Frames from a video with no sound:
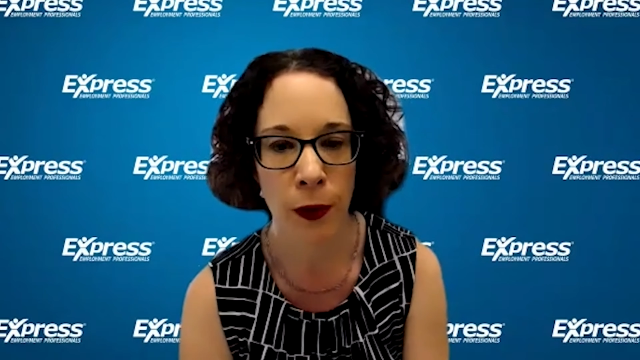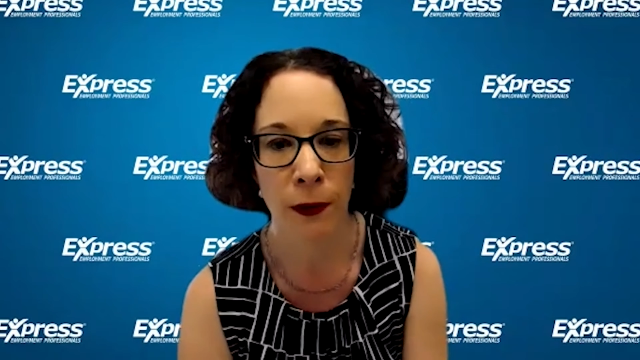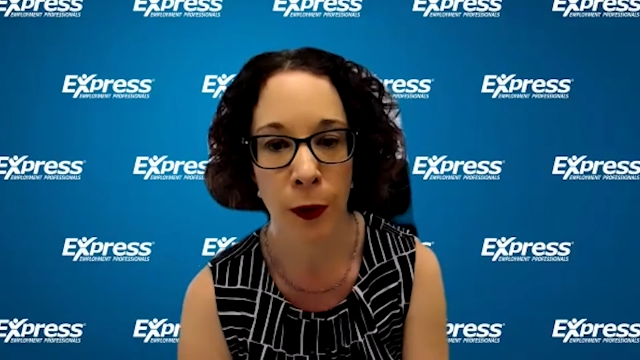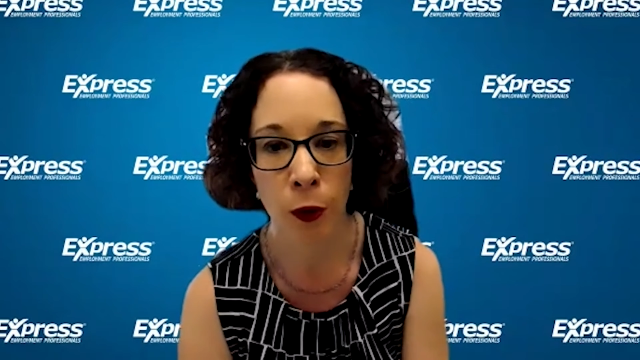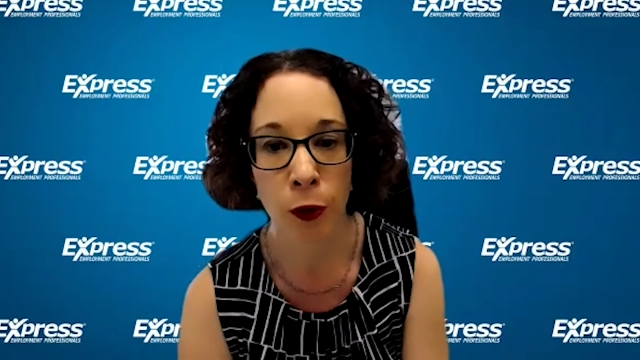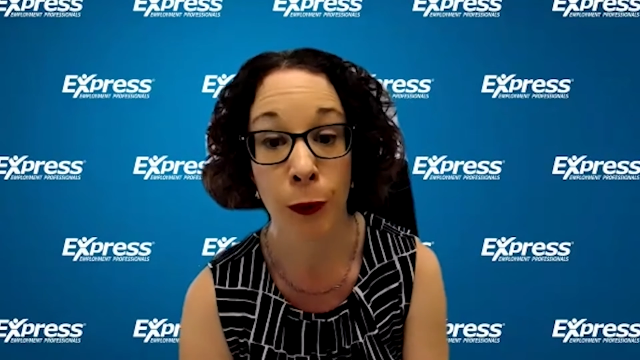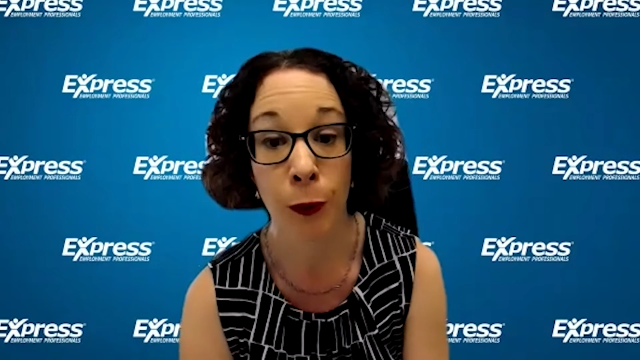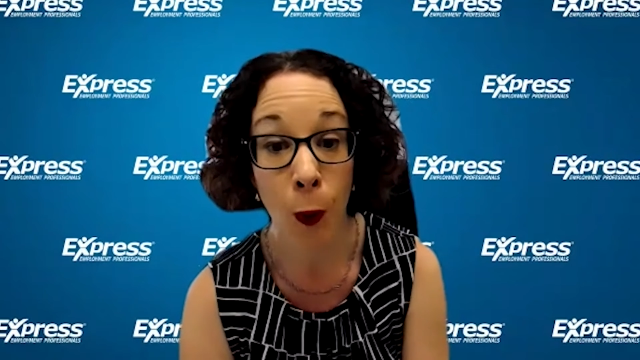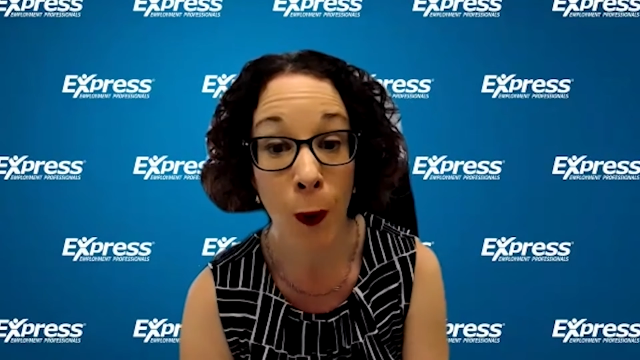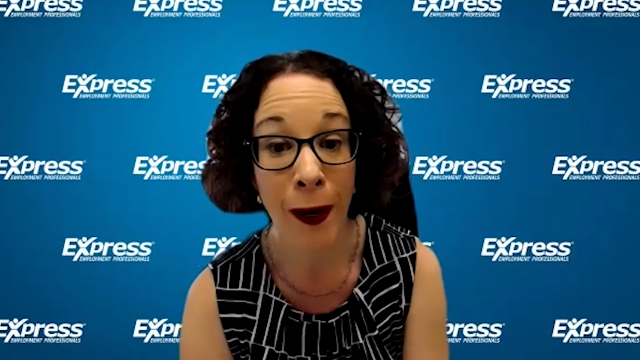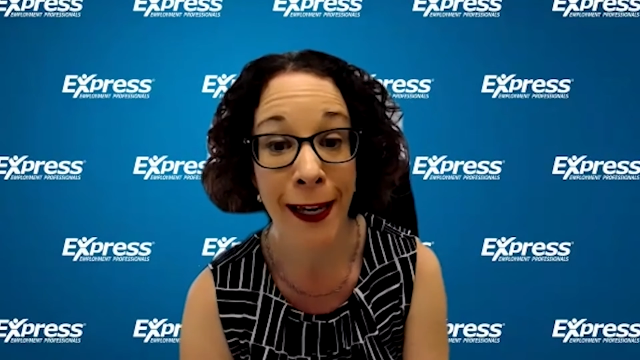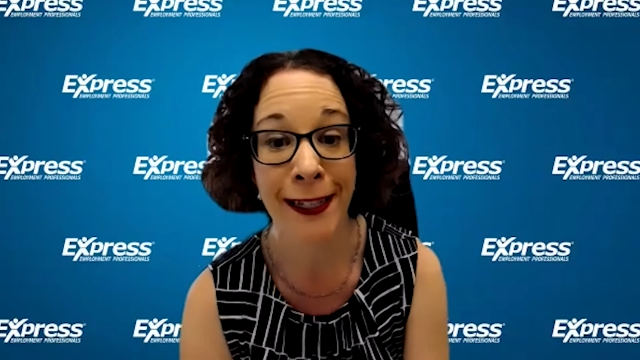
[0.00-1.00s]
those
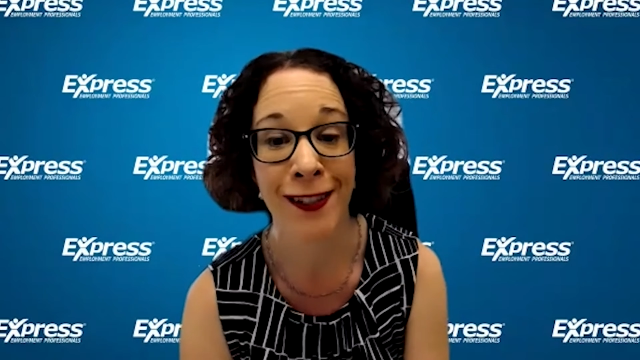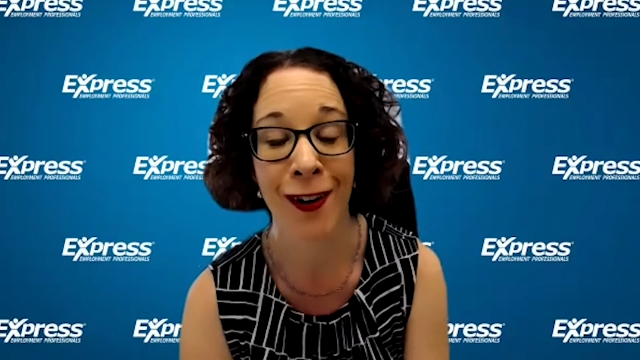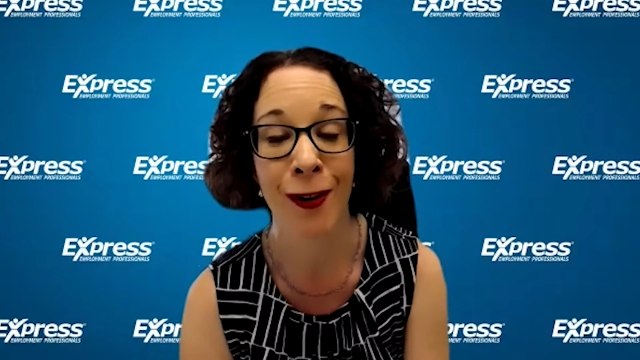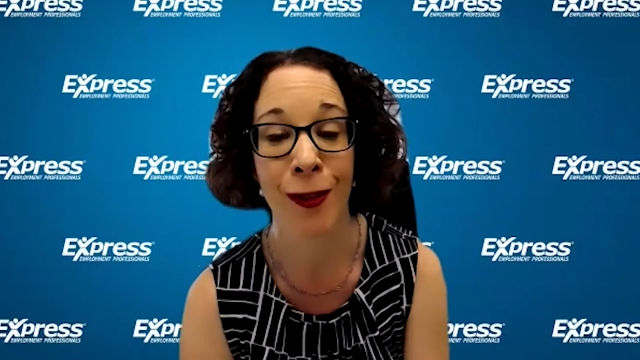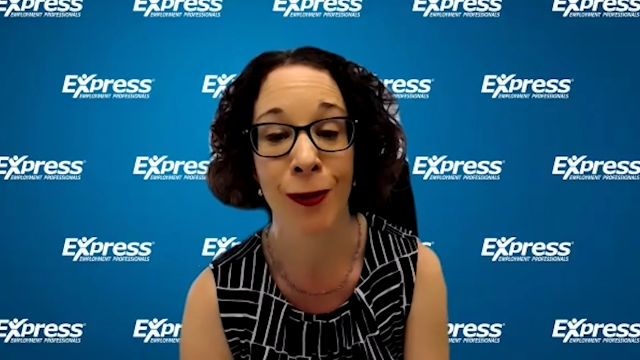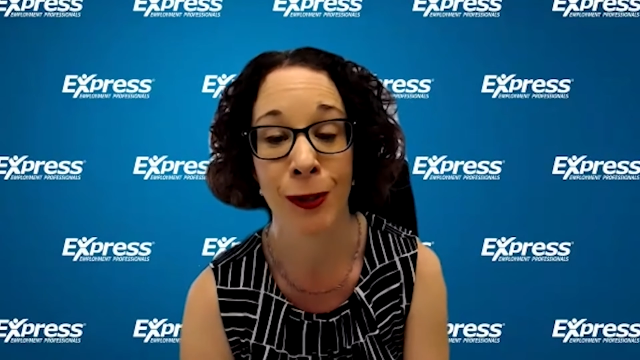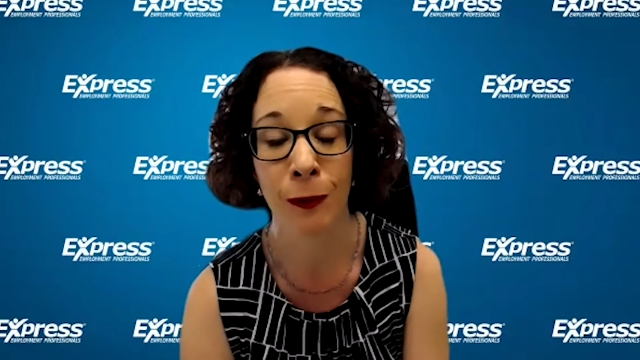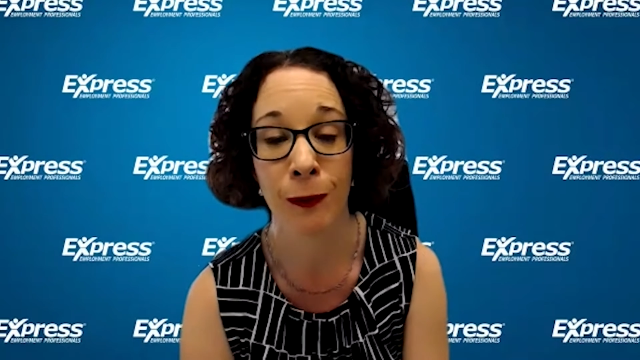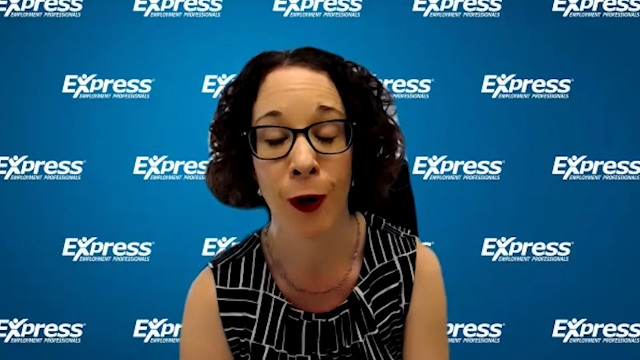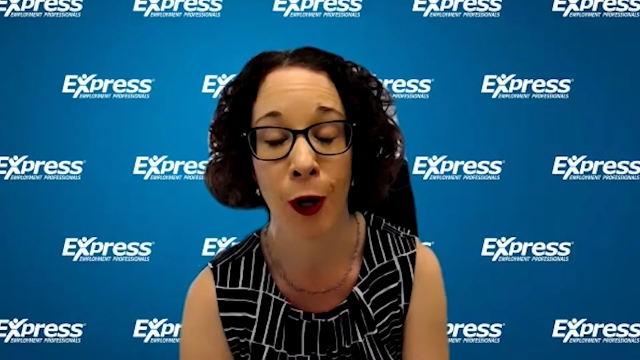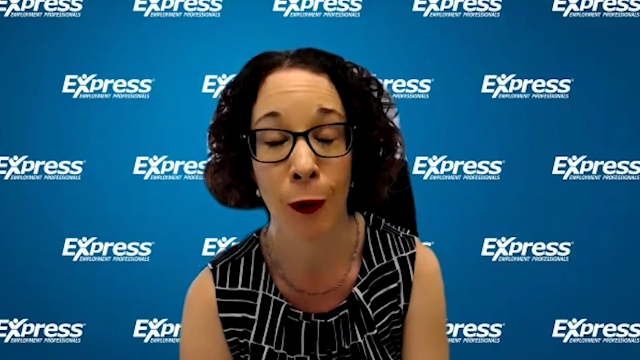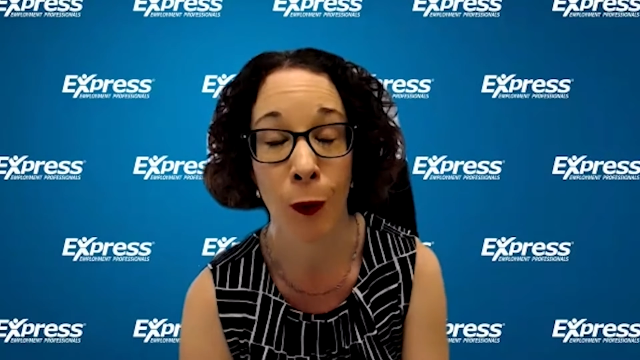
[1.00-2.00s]
employees are the
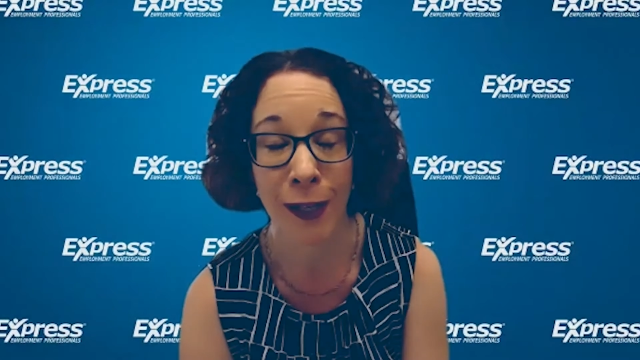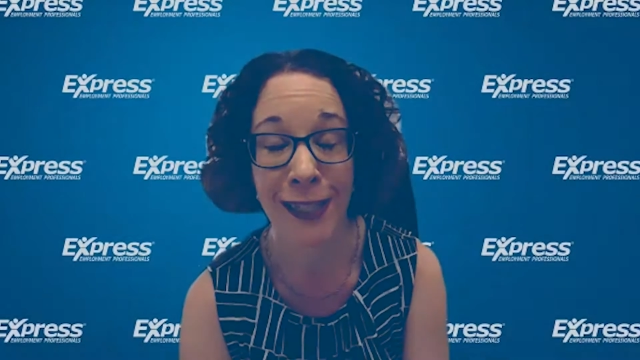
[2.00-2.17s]
ones that are